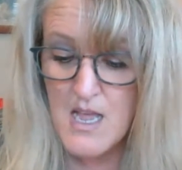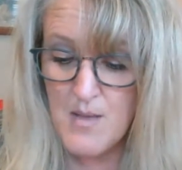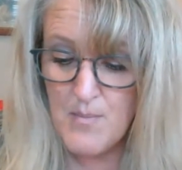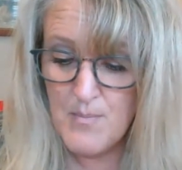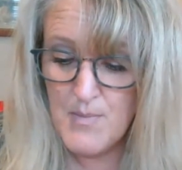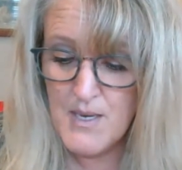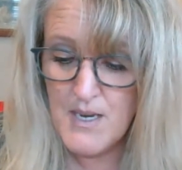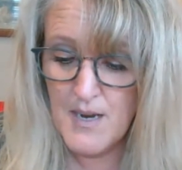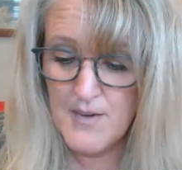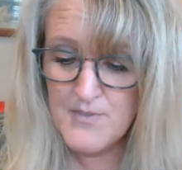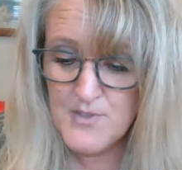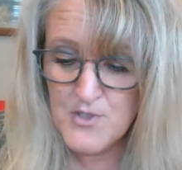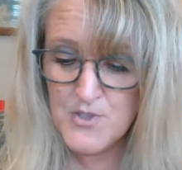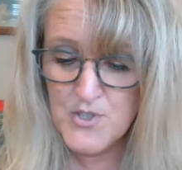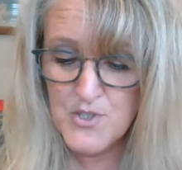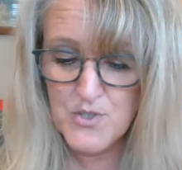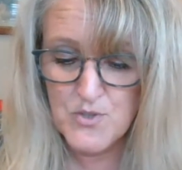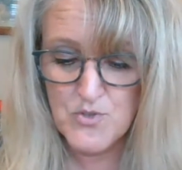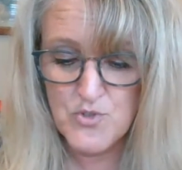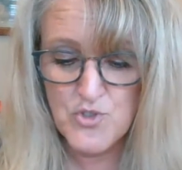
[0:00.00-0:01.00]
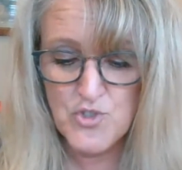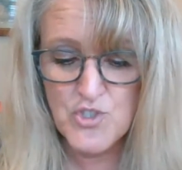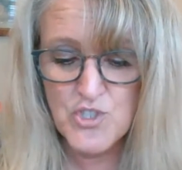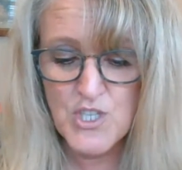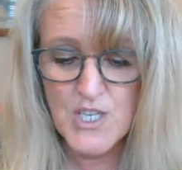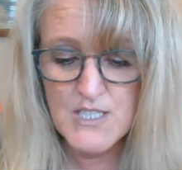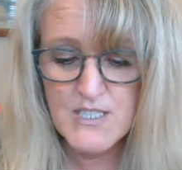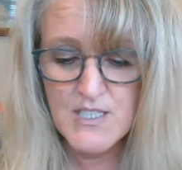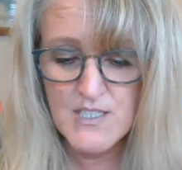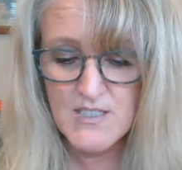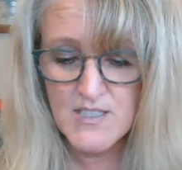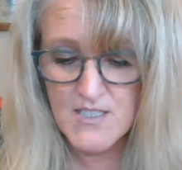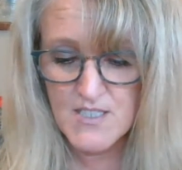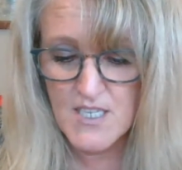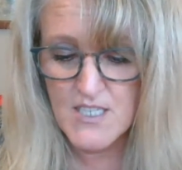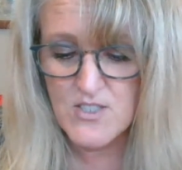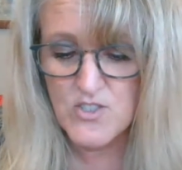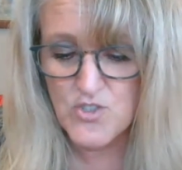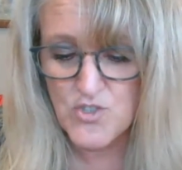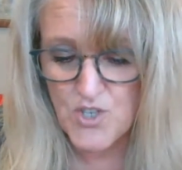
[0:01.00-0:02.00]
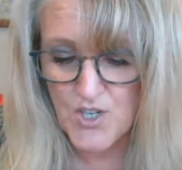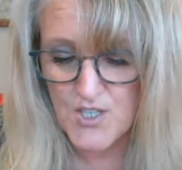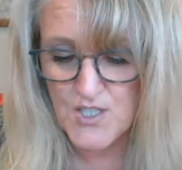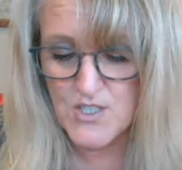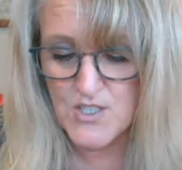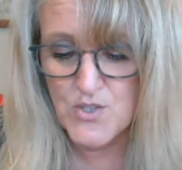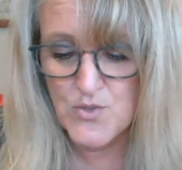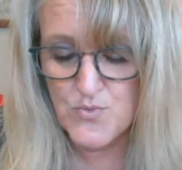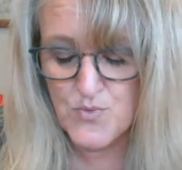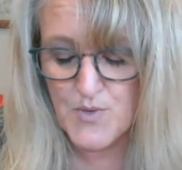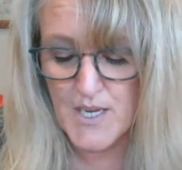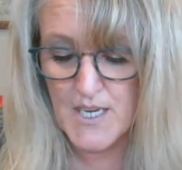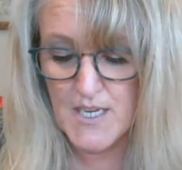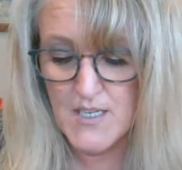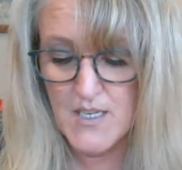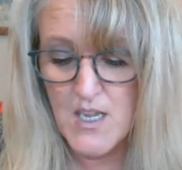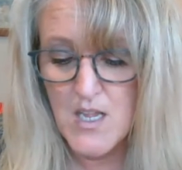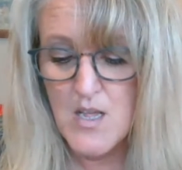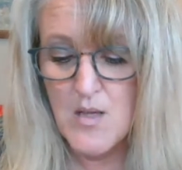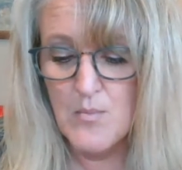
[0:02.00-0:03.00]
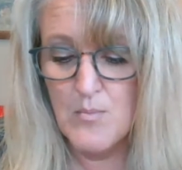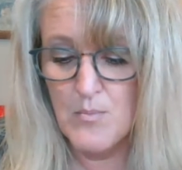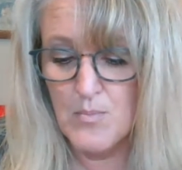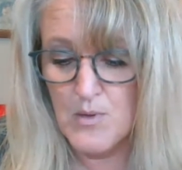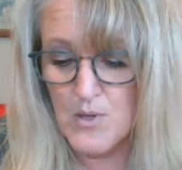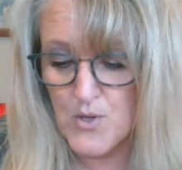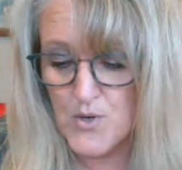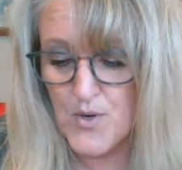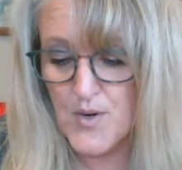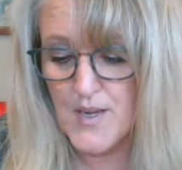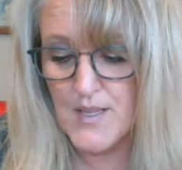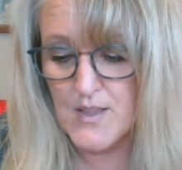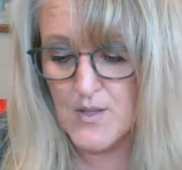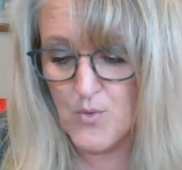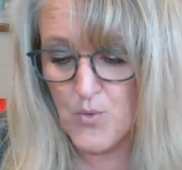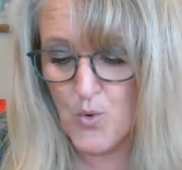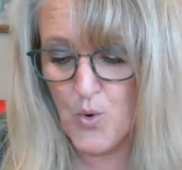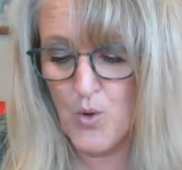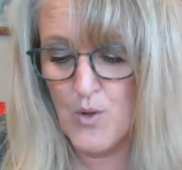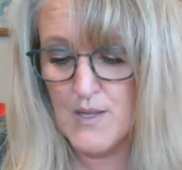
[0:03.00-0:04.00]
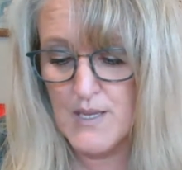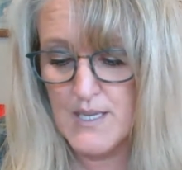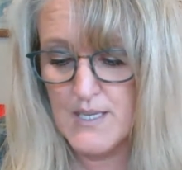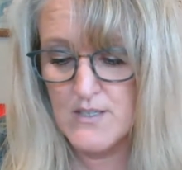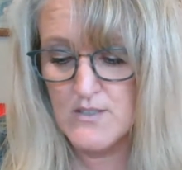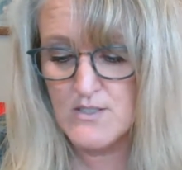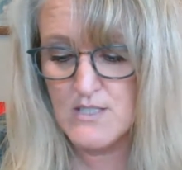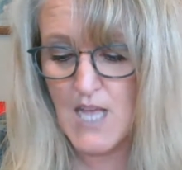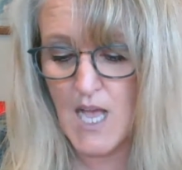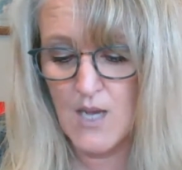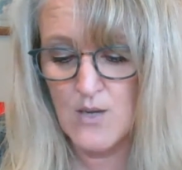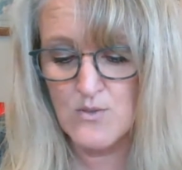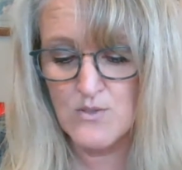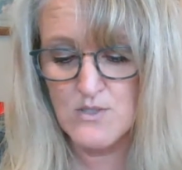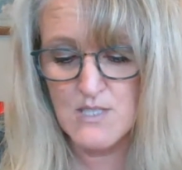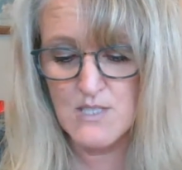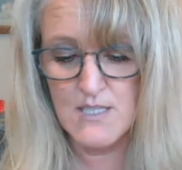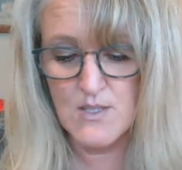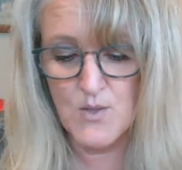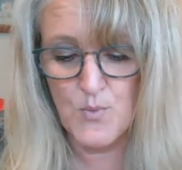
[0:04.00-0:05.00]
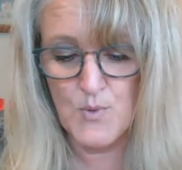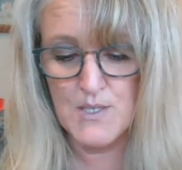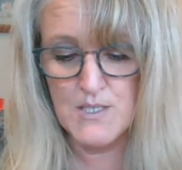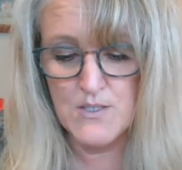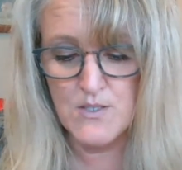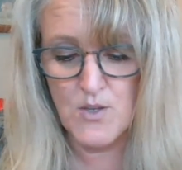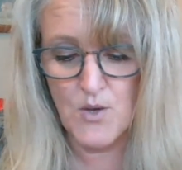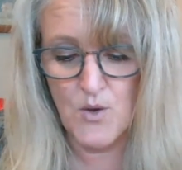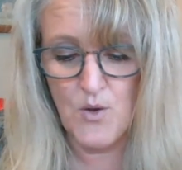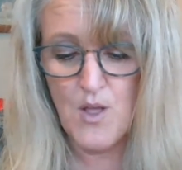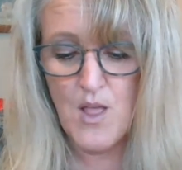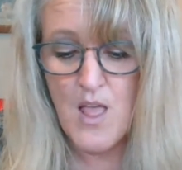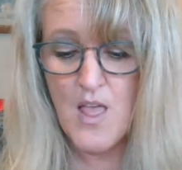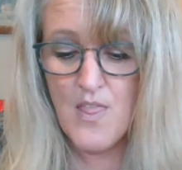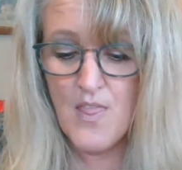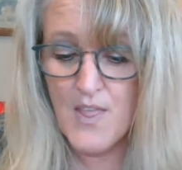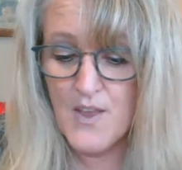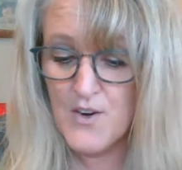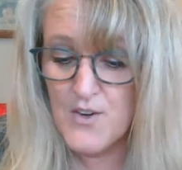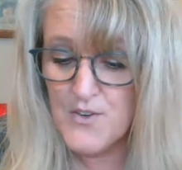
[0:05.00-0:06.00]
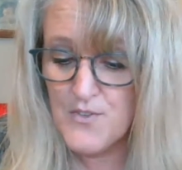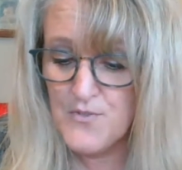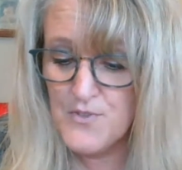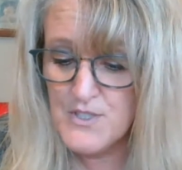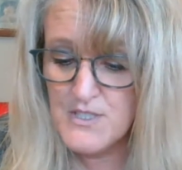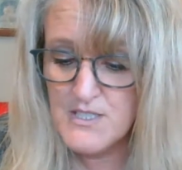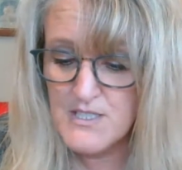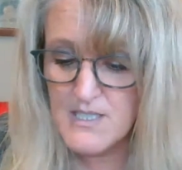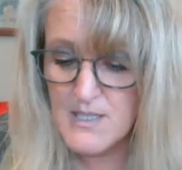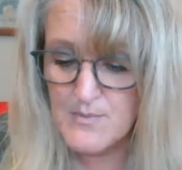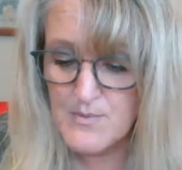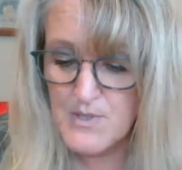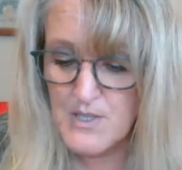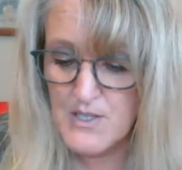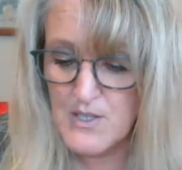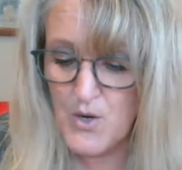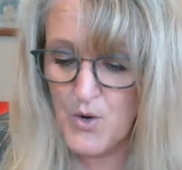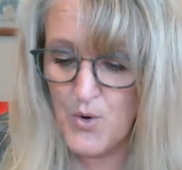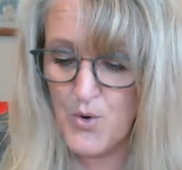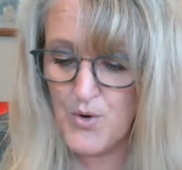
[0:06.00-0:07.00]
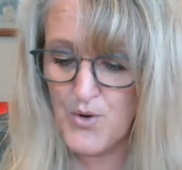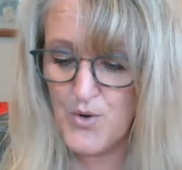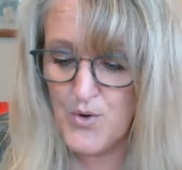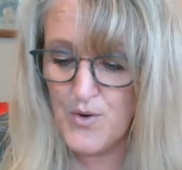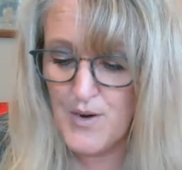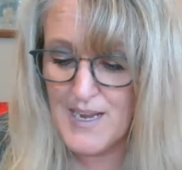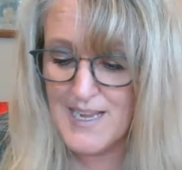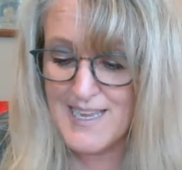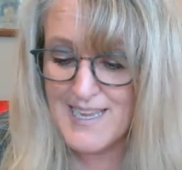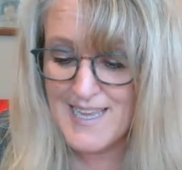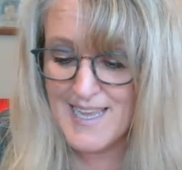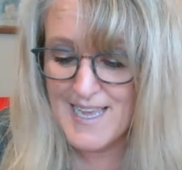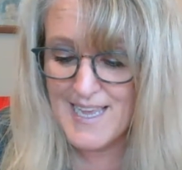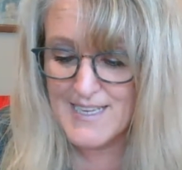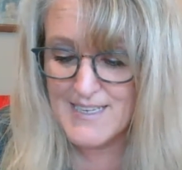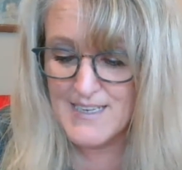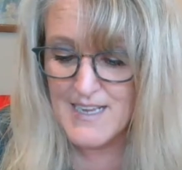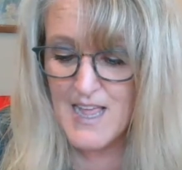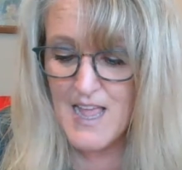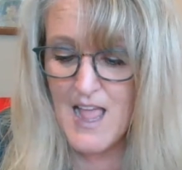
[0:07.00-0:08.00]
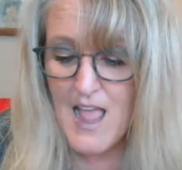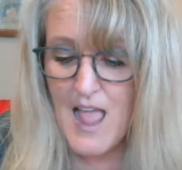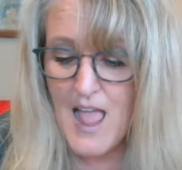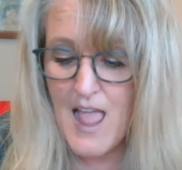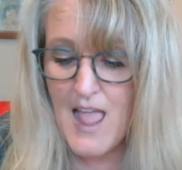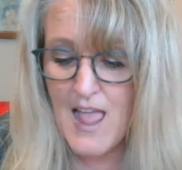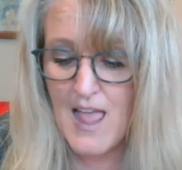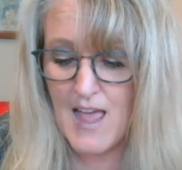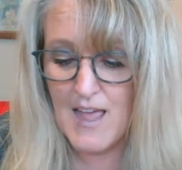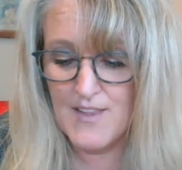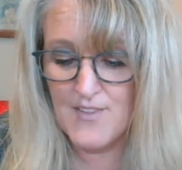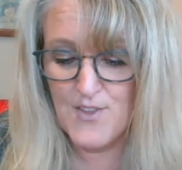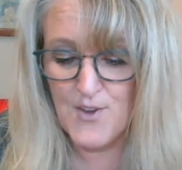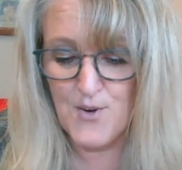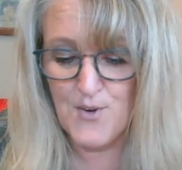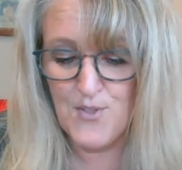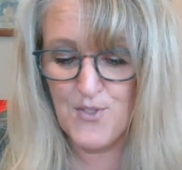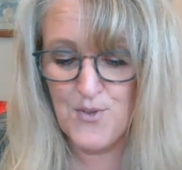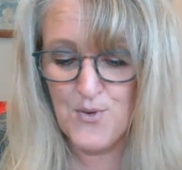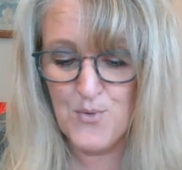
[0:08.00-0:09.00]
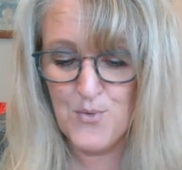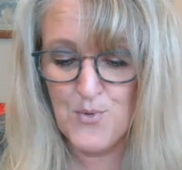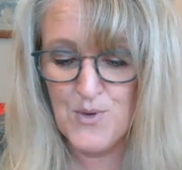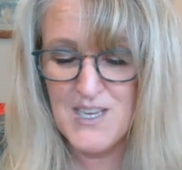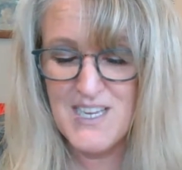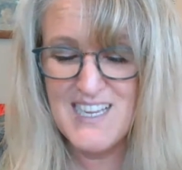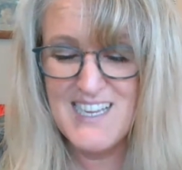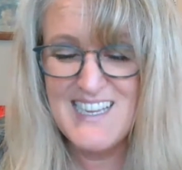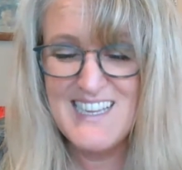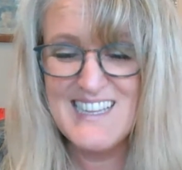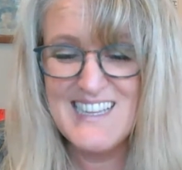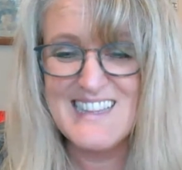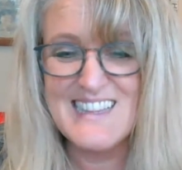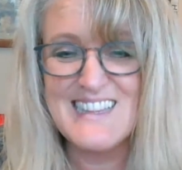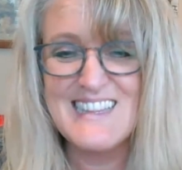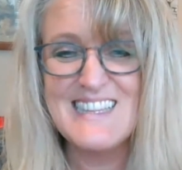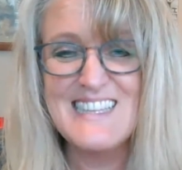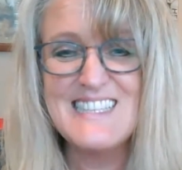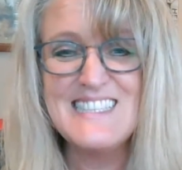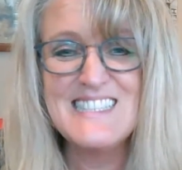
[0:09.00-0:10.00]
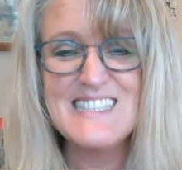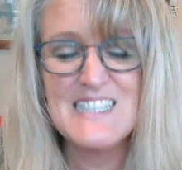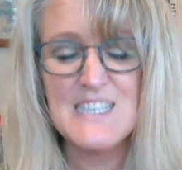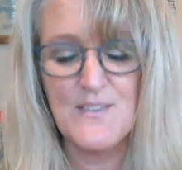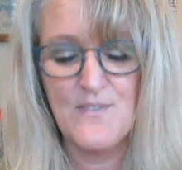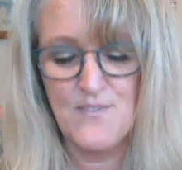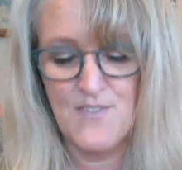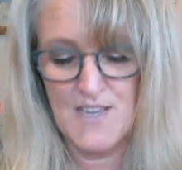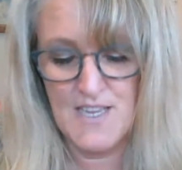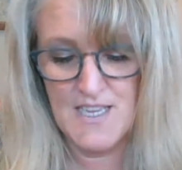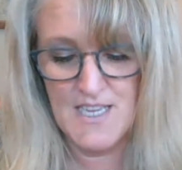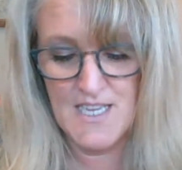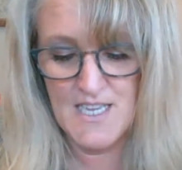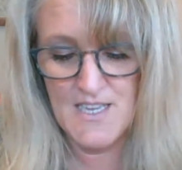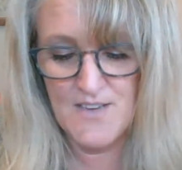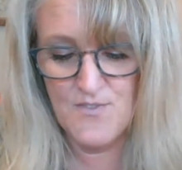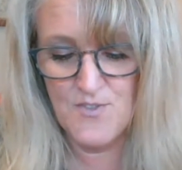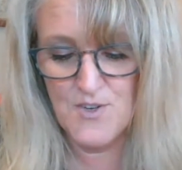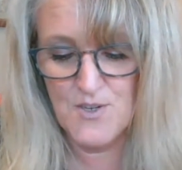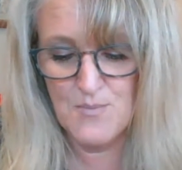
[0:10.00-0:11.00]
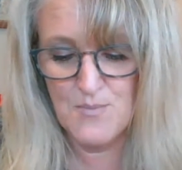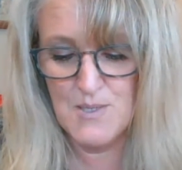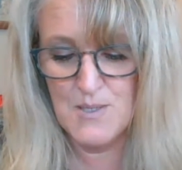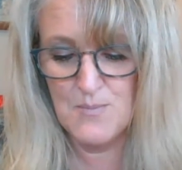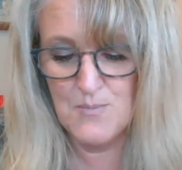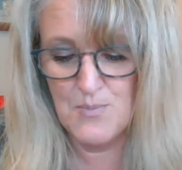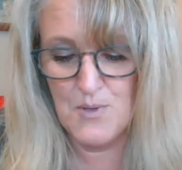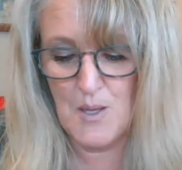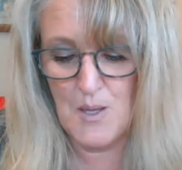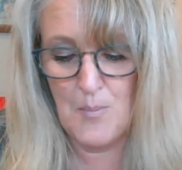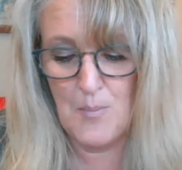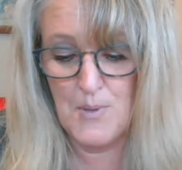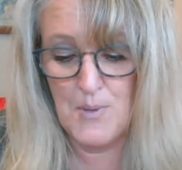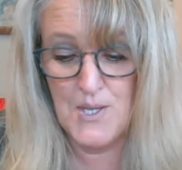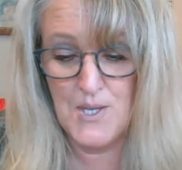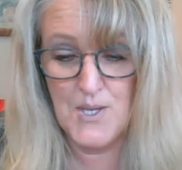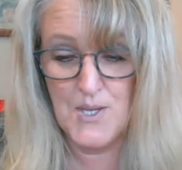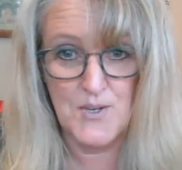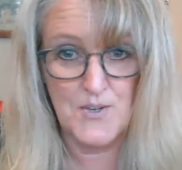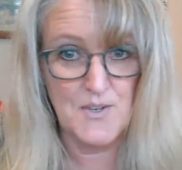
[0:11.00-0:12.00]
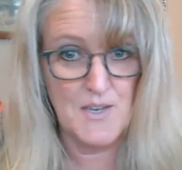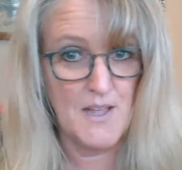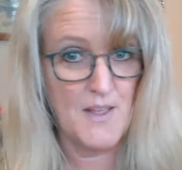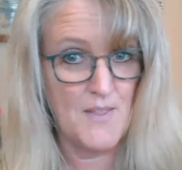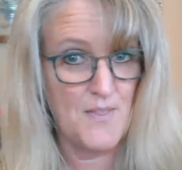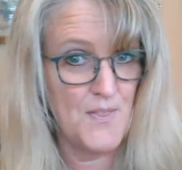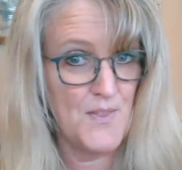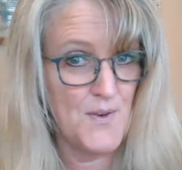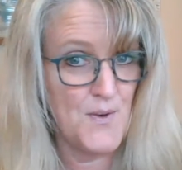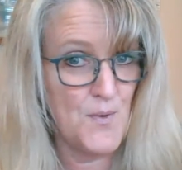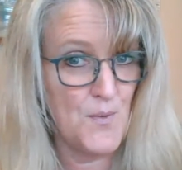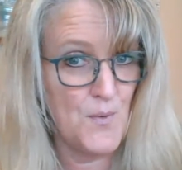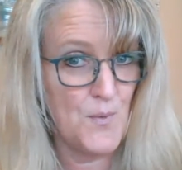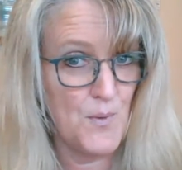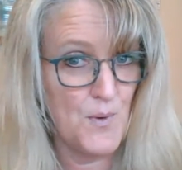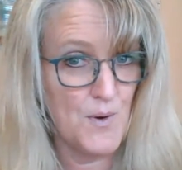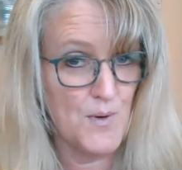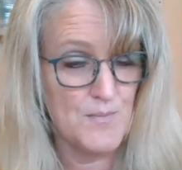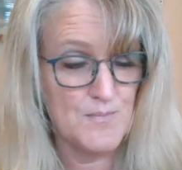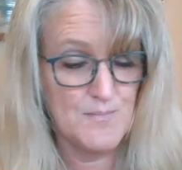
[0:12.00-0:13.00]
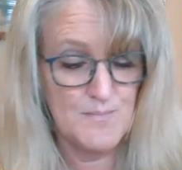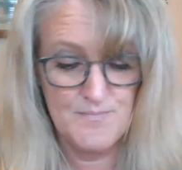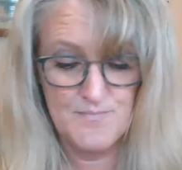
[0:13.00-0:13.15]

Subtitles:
Mid-afternoon, just as it had started to rain, blurring the rolling hills outside the window, they heard footsteps in the corridor again, and their three least favorite people appeared at the door.